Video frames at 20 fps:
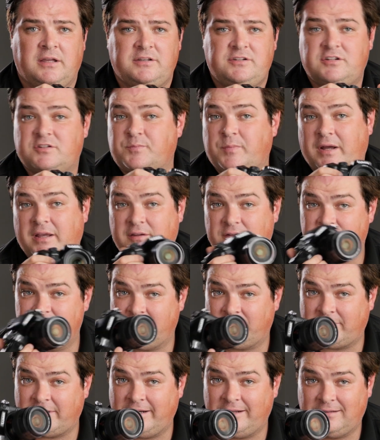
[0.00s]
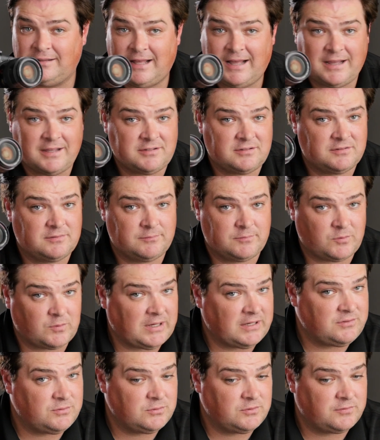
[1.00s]
just by using the right glass, the
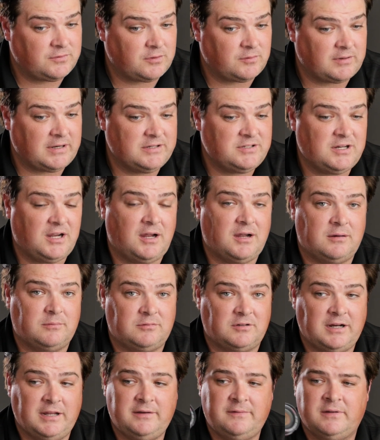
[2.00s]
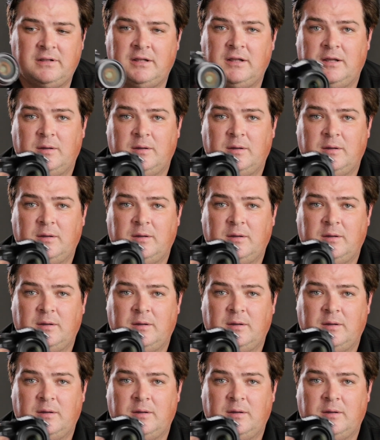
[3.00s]
right tool for the right job, right?